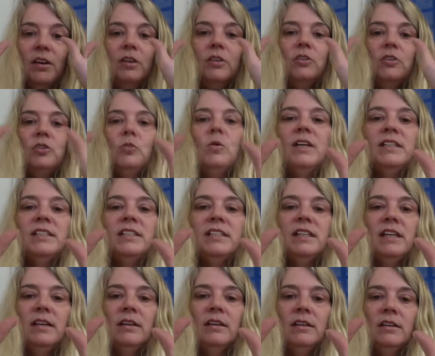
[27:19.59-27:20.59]

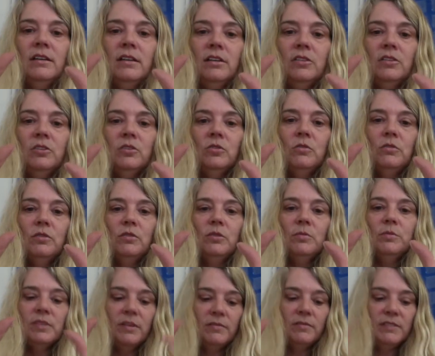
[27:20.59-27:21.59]
20. 2 groups
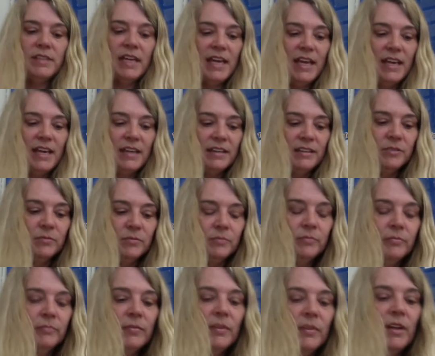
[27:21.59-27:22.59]
of 10.
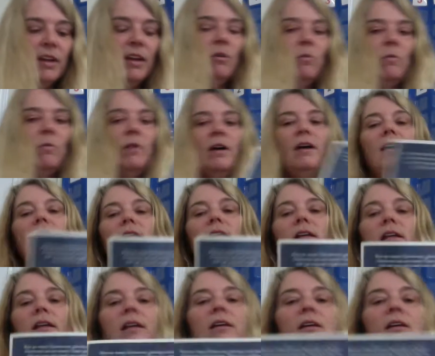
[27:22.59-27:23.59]
Well,